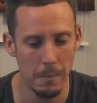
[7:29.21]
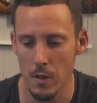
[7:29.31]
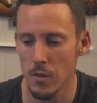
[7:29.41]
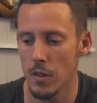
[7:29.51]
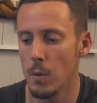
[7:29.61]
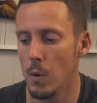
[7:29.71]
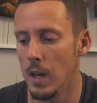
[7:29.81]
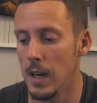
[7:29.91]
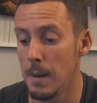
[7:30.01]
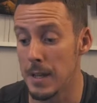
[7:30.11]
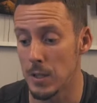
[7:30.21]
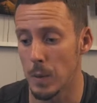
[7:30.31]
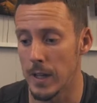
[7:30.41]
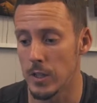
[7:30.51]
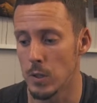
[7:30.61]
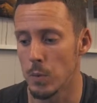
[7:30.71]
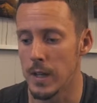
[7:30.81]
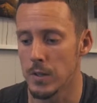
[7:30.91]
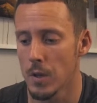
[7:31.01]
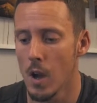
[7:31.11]
There were limit switches,
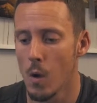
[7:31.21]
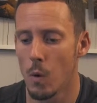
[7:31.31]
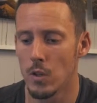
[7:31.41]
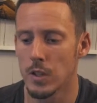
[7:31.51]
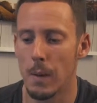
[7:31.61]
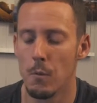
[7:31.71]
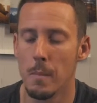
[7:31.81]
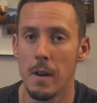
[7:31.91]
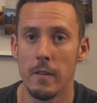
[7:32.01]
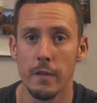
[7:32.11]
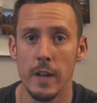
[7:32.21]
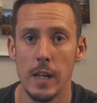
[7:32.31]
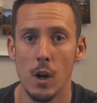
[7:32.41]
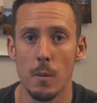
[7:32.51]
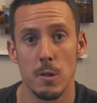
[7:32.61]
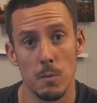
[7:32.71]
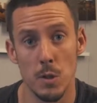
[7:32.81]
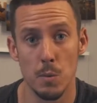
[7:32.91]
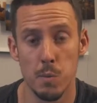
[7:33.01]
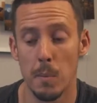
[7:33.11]
which once again were a bit of a fiddly option,
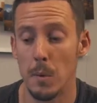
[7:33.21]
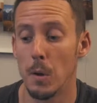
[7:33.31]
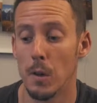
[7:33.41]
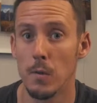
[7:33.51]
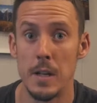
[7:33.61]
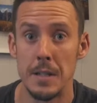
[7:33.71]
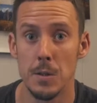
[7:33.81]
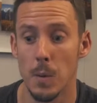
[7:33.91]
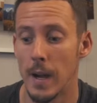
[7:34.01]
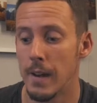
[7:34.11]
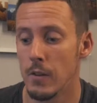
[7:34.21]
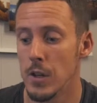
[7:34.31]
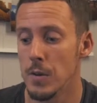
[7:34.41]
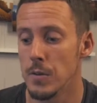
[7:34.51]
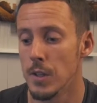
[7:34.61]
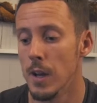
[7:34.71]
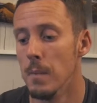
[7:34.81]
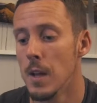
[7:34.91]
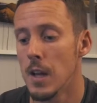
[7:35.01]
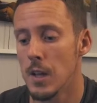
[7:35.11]
which is probably one of the reasons why I never used them.
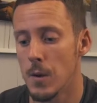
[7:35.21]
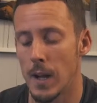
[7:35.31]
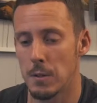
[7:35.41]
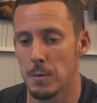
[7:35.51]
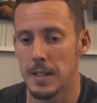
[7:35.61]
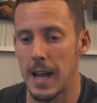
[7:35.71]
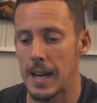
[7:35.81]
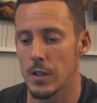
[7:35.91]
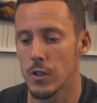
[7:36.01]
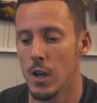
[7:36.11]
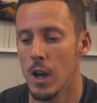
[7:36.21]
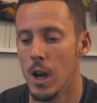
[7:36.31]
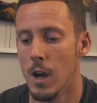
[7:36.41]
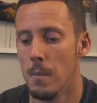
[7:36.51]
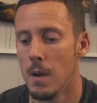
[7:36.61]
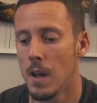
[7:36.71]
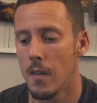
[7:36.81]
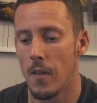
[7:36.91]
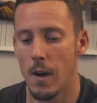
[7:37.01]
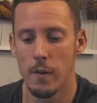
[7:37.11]
You had to attach them,
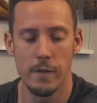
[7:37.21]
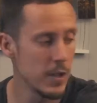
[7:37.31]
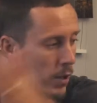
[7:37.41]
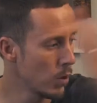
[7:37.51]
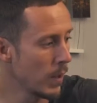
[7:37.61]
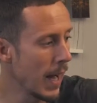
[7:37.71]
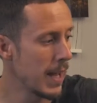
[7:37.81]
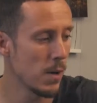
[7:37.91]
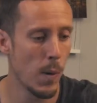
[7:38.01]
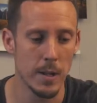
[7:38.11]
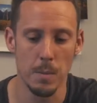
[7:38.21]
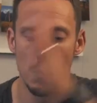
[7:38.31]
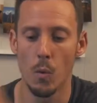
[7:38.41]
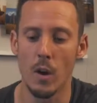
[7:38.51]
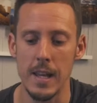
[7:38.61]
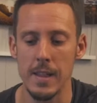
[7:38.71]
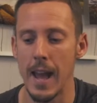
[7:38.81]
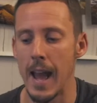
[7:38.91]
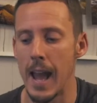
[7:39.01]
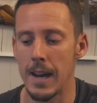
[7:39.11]
they were a physical gate, you had to put one either
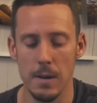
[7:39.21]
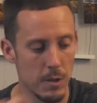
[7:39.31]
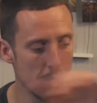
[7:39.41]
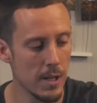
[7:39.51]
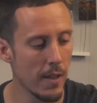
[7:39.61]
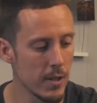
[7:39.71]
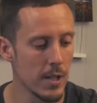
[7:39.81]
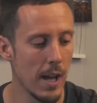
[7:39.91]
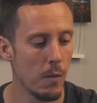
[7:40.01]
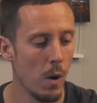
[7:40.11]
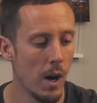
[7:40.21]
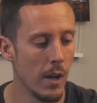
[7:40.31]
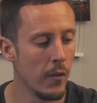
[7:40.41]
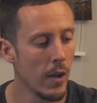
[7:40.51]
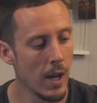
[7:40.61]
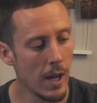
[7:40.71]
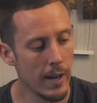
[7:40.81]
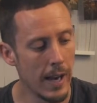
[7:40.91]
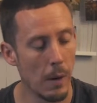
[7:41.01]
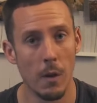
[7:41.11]
end, it was another set of wires.
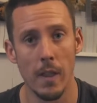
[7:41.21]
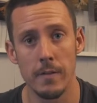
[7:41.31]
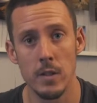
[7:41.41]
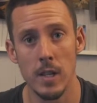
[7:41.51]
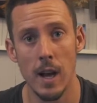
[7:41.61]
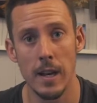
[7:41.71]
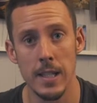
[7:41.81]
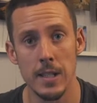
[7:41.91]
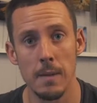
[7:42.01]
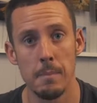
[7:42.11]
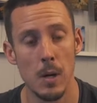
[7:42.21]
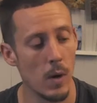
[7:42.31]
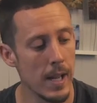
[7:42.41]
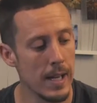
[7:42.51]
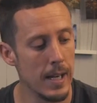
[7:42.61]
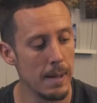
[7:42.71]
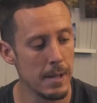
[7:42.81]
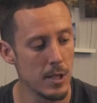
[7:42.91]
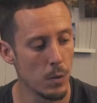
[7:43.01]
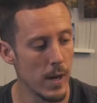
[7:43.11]
Now what they've done is they've built in
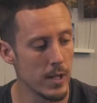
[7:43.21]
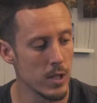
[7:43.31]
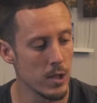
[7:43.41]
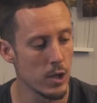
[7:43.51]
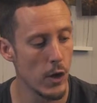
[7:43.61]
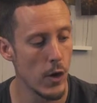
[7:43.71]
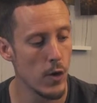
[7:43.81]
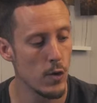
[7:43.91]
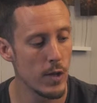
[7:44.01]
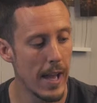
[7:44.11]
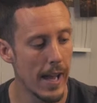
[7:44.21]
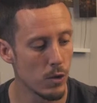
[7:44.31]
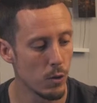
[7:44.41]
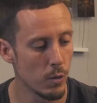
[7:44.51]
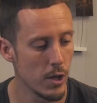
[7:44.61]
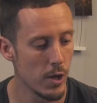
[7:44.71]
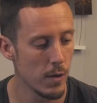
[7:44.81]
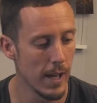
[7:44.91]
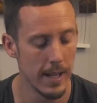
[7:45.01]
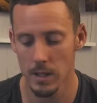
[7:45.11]
limit switches to the actual
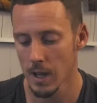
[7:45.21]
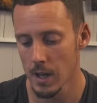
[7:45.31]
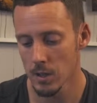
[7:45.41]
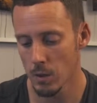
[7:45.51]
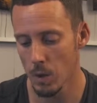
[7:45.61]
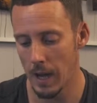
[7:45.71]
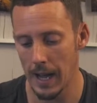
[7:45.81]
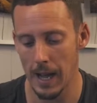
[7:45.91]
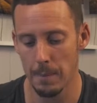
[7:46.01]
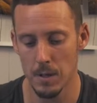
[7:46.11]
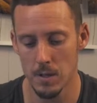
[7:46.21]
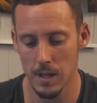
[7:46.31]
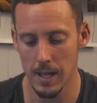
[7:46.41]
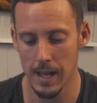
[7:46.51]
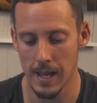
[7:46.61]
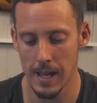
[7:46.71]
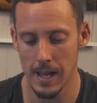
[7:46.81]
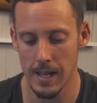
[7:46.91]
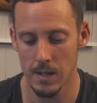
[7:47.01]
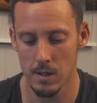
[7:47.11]
unit. So what happens
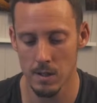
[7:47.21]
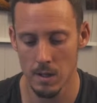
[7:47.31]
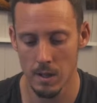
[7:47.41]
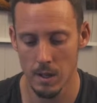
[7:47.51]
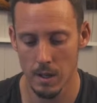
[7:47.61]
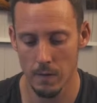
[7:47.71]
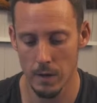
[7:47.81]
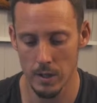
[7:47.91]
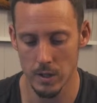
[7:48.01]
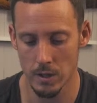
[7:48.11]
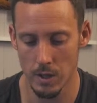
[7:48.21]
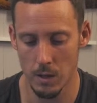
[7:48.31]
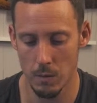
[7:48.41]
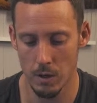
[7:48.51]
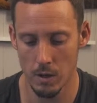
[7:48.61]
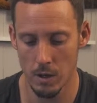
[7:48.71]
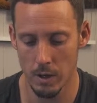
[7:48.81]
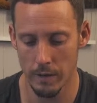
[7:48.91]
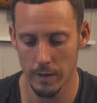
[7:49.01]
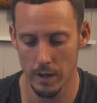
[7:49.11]
is, if I just start one
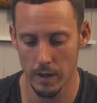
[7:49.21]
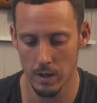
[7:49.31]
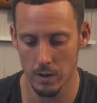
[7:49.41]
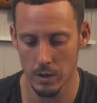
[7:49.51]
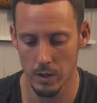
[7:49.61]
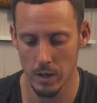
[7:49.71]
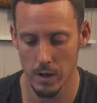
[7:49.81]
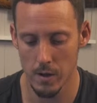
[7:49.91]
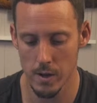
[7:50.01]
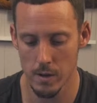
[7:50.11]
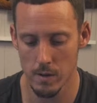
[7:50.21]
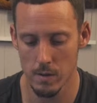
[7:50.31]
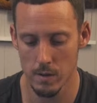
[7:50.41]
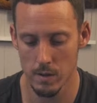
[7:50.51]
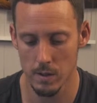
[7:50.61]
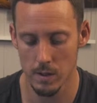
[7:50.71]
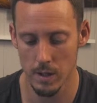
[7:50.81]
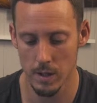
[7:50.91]
off and I'll show you. So